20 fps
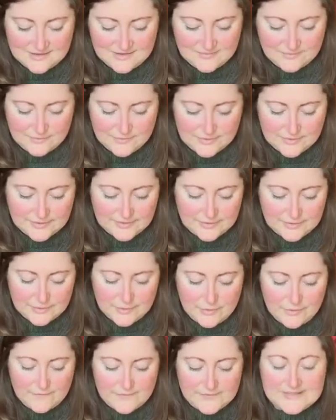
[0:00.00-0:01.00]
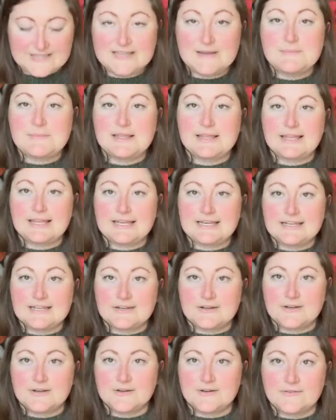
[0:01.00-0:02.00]
We're a little overstimulated
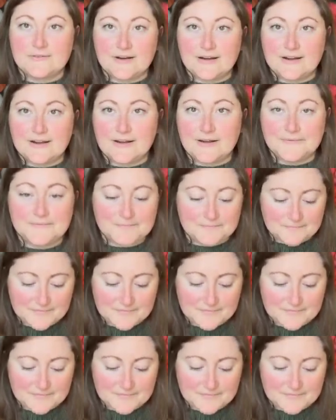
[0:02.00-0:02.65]
right now.